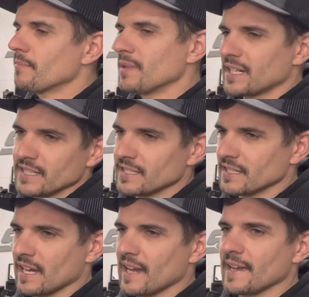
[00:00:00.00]

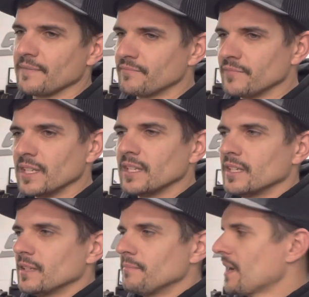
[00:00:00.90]
because I'm
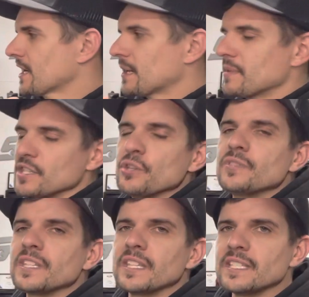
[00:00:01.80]
not gonna be
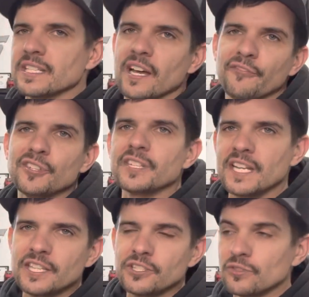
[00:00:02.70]
using these enough to
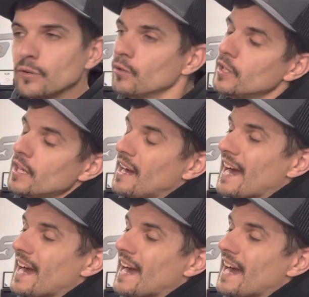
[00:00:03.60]
need the dual.